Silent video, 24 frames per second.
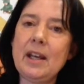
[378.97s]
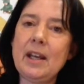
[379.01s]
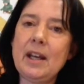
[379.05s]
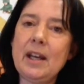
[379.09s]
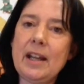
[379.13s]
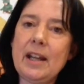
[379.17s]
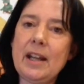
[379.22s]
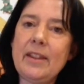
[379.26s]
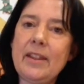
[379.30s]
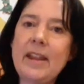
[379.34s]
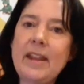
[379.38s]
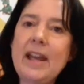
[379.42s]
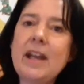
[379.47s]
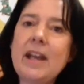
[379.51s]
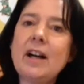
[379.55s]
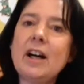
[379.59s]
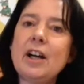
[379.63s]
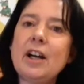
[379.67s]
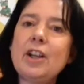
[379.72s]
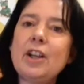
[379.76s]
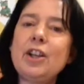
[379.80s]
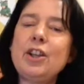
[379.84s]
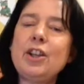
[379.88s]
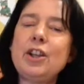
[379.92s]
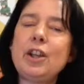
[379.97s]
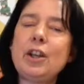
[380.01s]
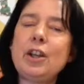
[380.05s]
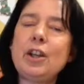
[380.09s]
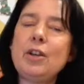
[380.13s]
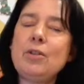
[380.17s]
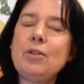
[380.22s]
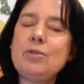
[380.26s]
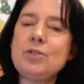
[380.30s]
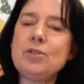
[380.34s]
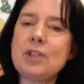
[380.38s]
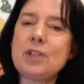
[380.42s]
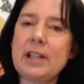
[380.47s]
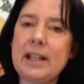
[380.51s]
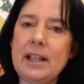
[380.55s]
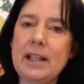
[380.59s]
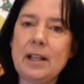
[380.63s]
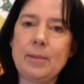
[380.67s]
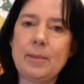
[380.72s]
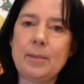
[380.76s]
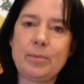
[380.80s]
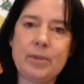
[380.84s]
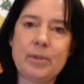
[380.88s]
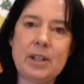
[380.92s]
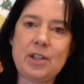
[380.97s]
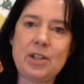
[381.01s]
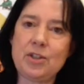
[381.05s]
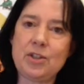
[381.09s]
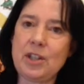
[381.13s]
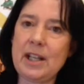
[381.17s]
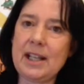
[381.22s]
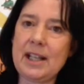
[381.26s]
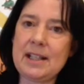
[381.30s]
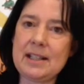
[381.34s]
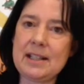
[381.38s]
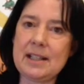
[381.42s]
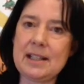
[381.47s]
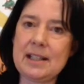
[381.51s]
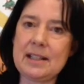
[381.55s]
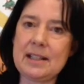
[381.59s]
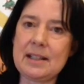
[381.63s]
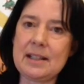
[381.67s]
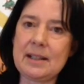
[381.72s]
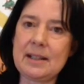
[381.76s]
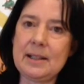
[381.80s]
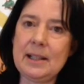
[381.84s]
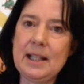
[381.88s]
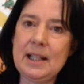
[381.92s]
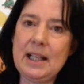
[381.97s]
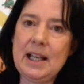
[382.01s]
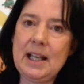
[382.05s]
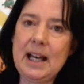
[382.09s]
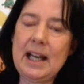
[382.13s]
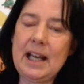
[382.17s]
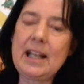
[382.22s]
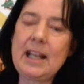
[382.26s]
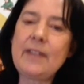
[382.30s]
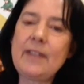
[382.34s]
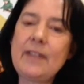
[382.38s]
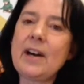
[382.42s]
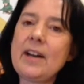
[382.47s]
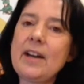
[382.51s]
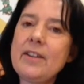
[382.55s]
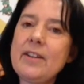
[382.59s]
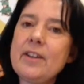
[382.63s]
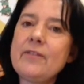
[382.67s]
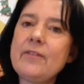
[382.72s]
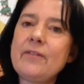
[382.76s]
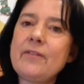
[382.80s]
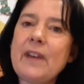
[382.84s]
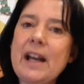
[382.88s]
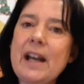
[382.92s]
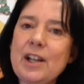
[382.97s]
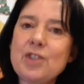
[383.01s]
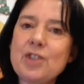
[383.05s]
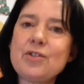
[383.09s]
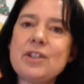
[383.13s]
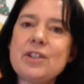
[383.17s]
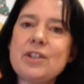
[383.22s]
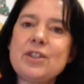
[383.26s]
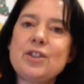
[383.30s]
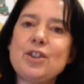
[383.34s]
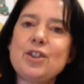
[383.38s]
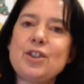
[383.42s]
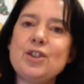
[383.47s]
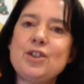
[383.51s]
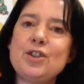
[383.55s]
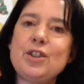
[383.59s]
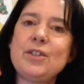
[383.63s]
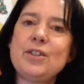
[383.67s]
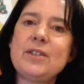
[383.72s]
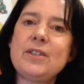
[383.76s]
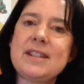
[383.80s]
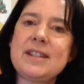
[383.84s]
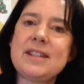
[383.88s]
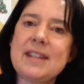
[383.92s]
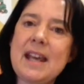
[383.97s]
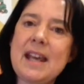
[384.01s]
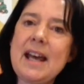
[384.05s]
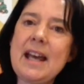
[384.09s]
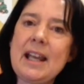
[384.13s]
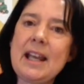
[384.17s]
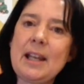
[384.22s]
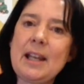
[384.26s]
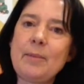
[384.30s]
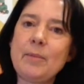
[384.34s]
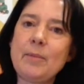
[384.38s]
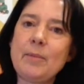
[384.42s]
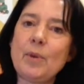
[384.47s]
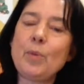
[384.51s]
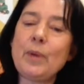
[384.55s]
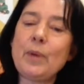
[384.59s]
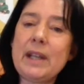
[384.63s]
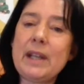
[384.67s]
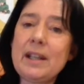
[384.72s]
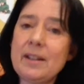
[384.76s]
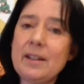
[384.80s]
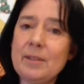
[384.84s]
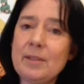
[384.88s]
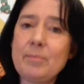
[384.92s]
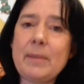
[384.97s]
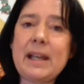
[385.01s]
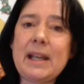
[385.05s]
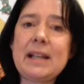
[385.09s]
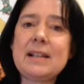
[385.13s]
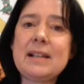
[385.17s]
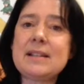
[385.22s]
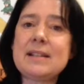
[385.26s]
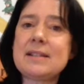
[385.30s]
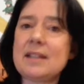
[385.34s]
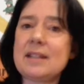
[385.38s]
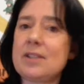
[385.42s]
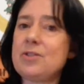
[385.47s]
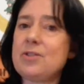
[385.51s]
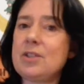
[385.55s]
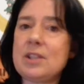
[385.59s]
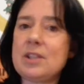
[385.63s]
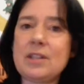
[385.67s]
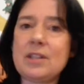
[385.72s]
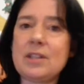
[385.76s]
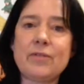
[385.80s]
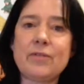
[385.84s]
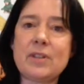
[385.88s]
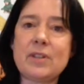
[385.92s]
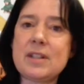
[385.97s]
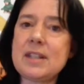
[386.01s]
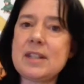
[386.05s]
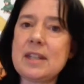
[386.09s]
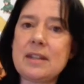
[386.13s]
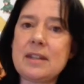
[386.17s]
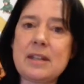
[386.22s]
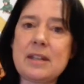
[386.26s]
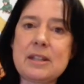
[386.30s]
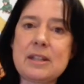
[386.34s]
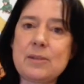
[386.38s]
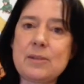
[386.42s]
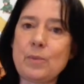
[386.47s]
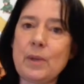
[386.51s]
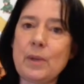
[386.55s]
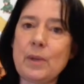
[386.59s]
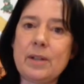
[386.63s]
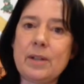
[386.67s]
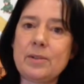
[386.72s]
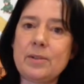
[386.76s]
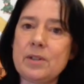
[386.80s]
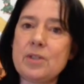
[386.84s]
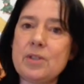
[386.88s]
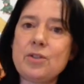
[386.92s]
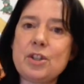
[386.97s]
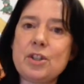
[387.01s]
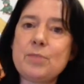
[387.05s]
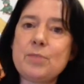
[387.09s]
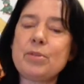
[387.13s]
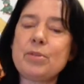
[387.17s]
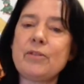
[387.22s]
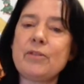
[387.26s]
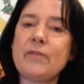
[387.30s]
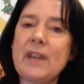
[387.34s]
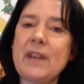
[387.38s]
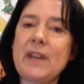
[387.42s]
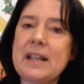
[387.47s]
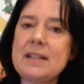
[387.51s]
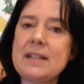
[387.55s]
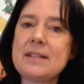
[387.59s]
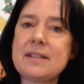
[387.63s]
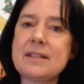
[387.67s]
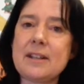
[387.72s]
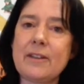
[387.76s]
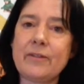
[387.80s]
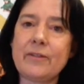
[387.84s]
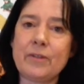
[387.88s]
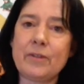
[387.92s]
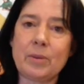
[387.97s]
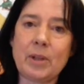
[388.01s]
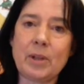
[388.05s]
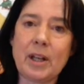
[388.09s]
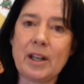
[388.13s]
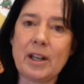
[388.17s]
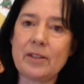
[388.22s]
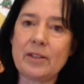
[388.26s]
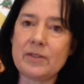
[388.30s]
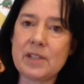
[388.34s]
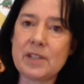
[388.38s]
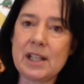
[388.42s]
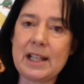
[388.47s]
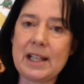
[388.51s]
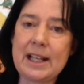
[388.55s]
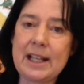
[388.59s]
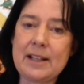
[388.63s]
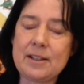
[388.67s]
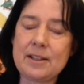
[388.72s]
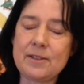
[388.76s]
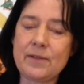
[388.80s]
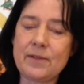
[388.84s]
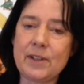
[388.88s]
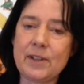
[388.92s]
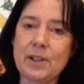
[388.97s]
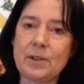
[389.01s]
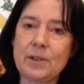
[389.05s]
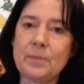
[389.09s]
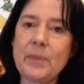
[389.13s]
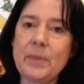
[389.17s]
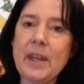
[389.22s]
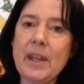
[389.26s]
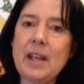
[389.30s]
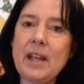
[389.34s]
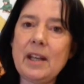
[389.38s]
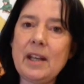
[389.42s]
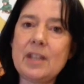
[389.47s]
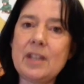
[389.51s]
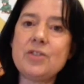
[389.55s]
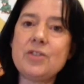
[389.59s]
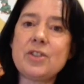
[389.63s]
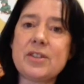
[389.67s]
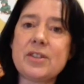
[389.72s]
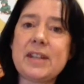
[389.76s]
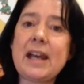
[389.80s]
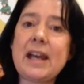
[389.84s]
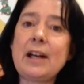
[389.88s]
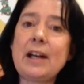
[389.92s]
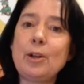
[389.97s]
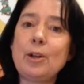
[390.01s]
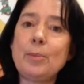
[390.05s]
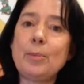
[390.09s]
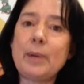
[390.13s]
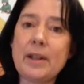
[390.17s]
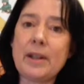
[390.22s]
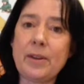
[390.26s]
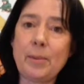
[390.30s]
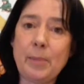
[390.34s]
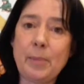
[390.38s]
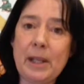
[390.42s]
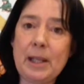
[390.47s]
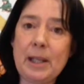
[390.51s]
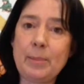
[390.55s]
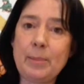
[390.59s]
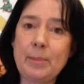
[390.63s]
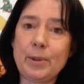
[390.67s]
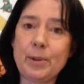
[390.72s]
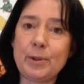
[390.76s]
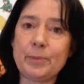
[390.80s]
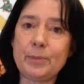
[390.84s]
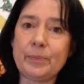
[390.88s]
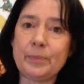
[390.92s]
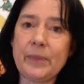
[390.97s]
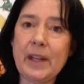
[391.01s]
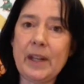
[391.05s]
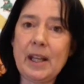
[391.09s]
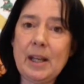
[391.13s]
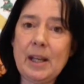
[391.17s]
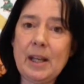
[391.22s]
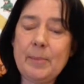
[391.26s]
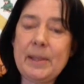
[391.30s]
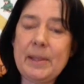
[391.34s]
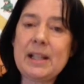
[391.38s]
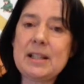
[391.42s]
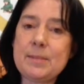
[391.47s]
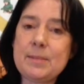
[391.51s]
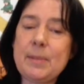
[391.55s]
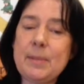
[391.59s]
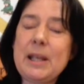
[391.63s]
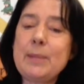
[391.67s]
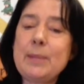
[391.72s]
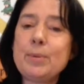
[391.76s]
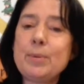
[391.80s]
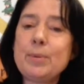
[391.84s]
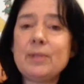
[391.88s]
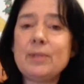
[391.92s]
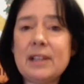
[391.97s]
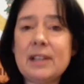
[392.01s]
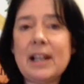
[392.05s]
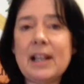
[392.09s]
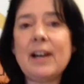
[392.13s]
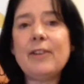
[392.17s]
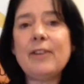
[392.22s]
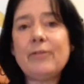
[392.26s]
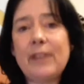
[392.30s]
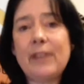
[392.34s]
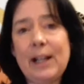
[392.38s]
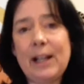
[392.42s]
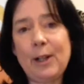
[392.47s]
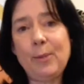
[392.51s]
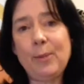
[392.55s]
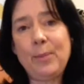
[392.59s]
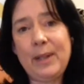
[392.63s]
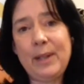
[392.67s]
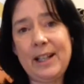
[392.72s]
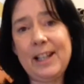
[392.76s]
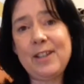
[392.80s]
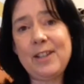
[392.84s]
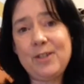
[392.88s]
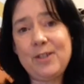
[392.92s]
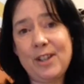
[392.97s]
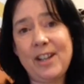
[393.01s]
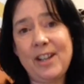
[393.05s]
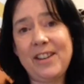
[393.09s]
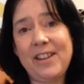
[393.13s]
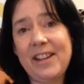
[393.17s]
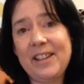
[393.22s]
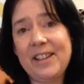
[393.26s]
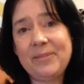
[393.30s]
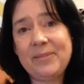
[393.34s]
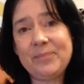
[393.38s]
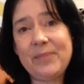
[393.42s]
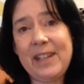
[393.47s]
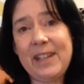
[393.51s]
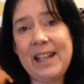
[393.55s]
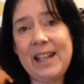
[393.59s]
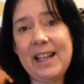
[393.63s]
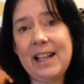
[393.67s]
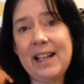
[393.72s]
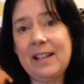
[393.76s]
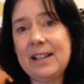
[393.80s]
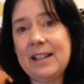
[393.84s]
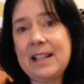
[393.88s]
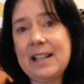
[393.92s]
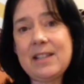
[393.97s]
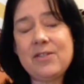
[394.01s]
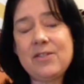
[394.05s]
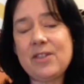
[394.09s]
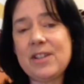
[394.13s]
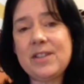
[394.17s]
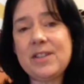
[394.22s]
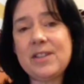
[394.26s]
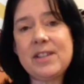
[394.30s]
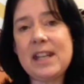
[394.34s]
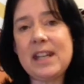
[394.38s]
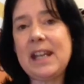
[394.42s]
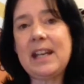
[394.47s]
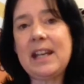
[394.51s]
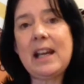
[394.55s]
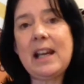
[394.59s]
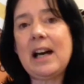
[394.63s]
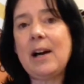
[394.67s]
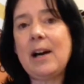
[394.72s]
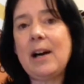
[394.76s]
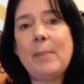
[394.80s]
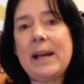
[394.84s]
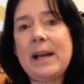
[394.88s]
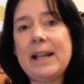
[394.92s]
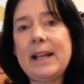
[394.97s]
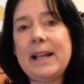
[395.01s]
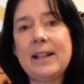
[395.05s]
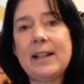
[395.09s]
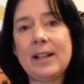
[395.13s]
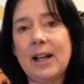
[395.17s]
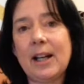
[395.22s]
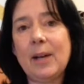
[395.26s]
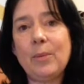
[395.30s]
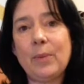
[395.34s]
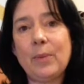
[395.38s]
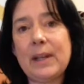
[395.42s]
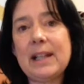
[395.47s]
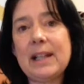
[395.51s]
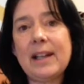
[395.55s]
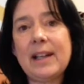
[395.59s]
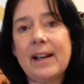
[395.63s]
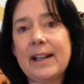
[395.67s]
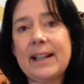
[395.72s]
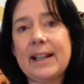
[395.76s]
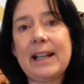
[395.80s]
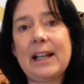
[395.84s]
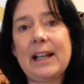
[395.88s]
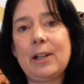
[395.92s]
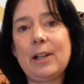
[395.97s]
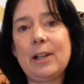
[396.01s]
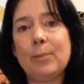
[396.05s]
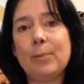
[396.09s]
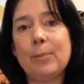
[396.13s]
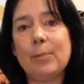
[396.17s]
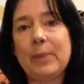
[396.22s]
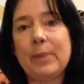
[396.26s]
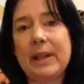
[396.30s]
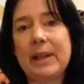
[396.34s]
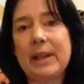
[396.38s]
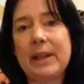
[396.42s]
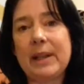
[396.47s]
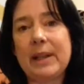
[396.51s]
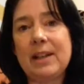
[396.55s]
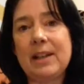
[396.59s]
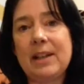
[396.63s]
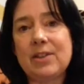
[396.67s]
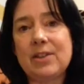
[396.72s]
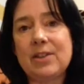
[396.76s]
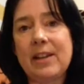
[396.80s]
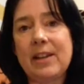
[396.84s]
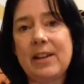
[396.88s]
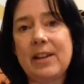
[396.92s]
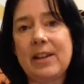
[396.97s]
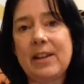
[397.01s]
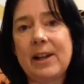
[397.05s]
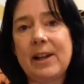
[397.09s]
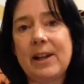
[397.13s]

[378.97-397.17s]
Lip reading: And they are hugely appreciated. And if other factories could do the same, we could make such a difference in this world and just prevent stuff from going to landfill and just help other people, because people love helping each other. Yeah, it's just in our makeup. We like helping each other.